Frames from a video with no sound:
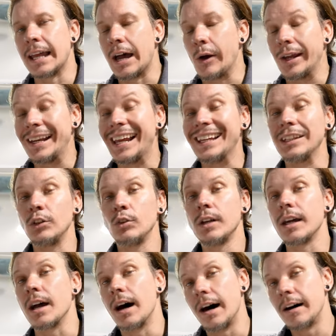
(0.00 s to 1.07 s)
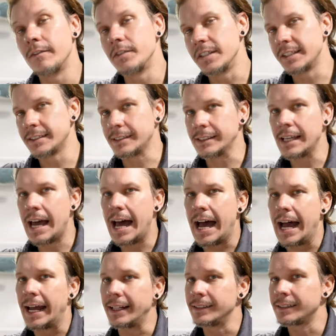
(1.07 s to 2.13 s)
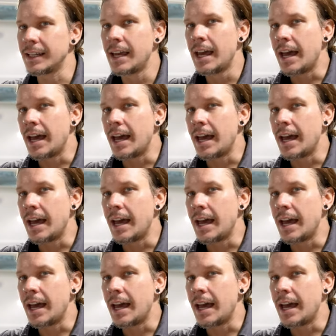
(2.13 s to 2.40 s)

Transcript: Now in a unit of this size,